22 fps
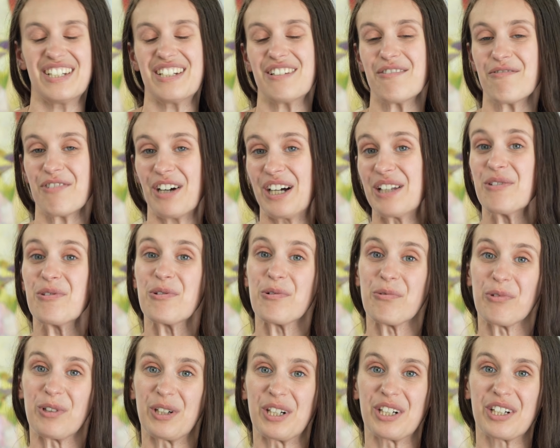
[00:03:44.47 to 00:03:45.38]
fun to
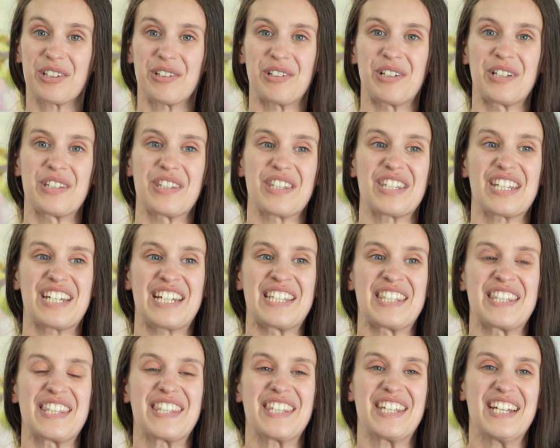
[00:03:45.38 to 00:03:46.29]
work on.
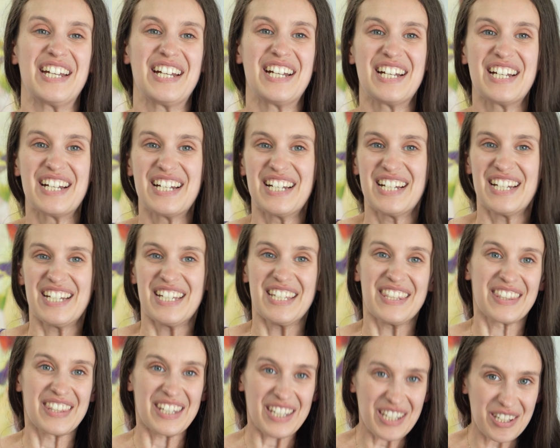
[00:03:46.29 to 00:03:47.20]
And
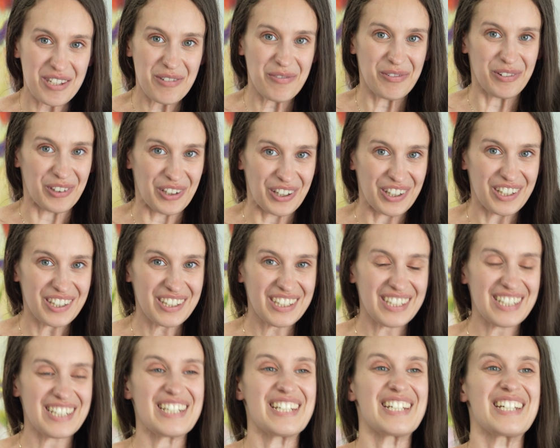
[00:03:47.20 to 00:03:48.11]
this
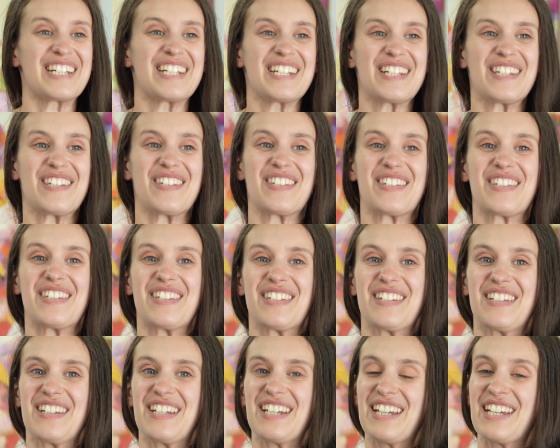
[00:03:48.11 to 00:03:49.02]
vlog is
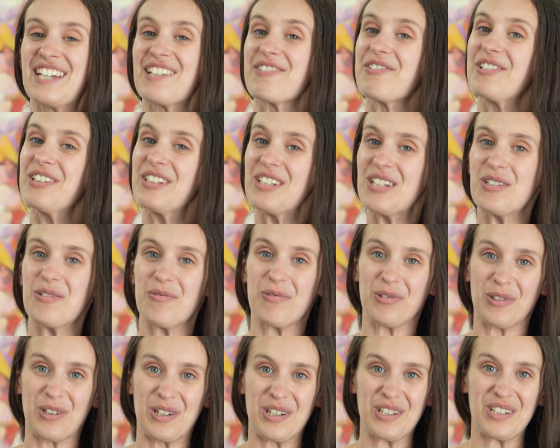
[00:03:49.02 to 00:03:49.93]
a release
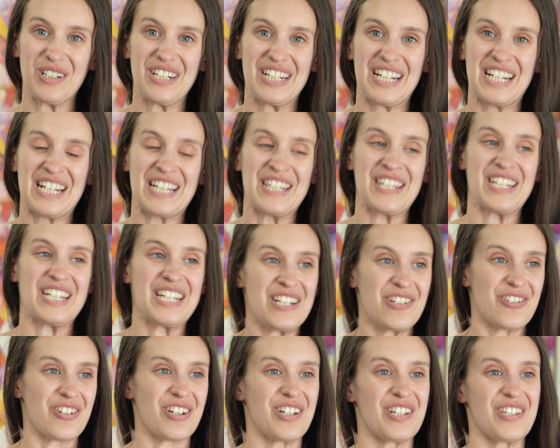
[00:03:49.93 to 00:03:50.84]
vlog, and
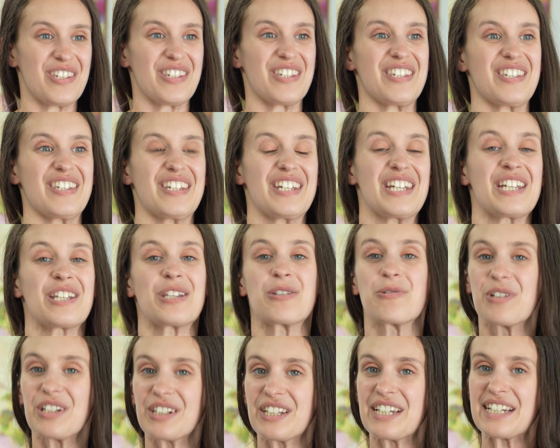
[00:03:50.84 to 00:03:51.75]
it's
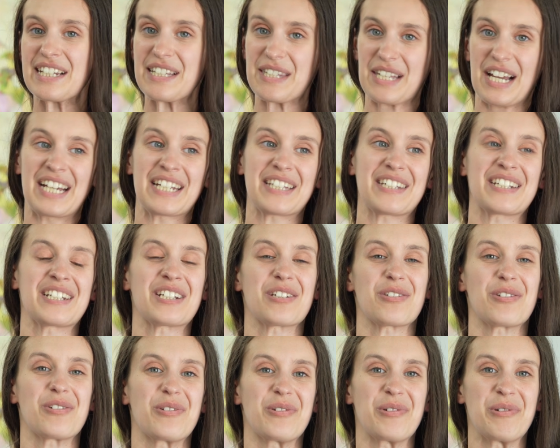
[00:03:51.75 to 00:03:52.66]
really exciting
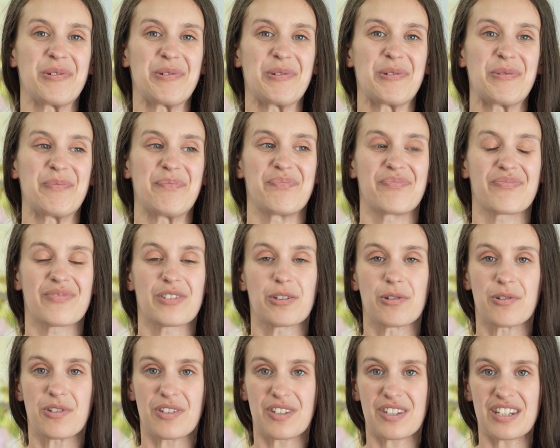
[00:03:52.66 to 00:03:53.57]
to
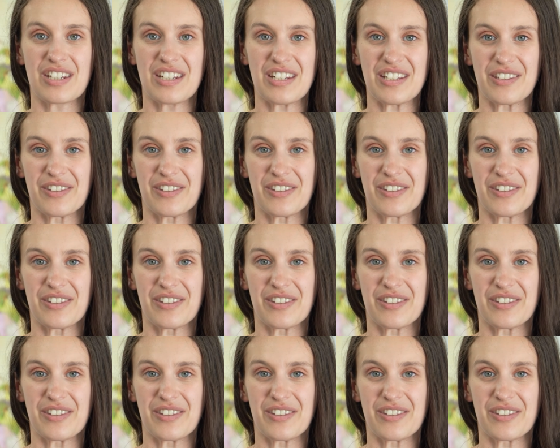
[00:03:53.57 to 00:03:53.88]
see